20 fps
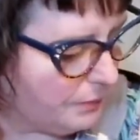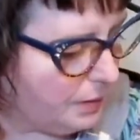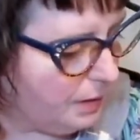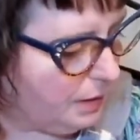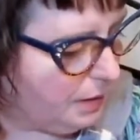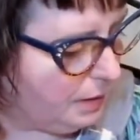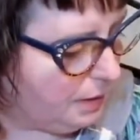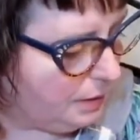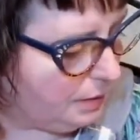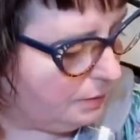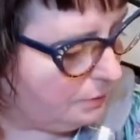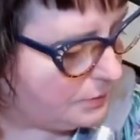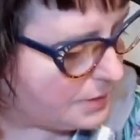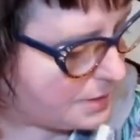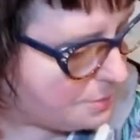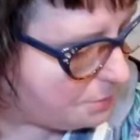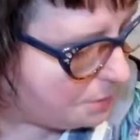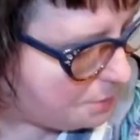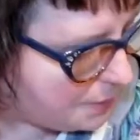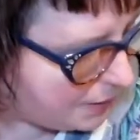
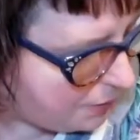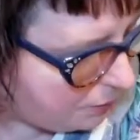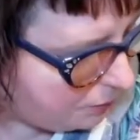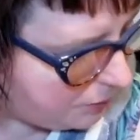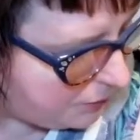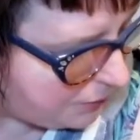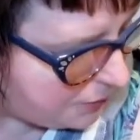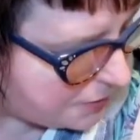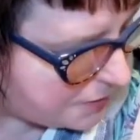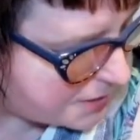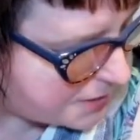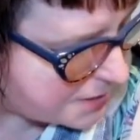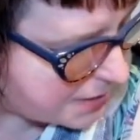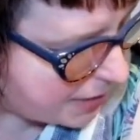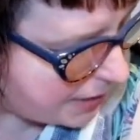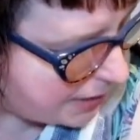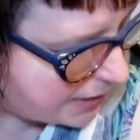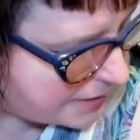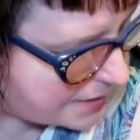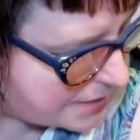of my earlier
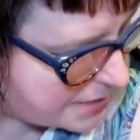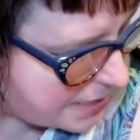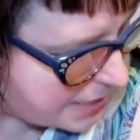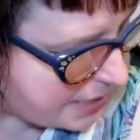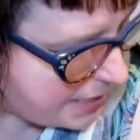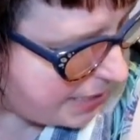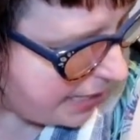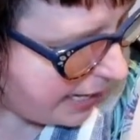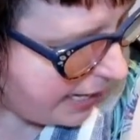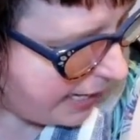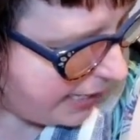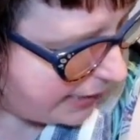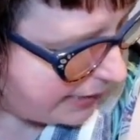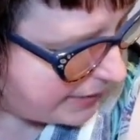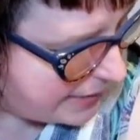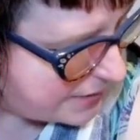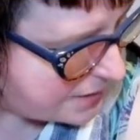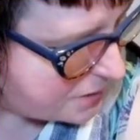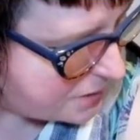designs had it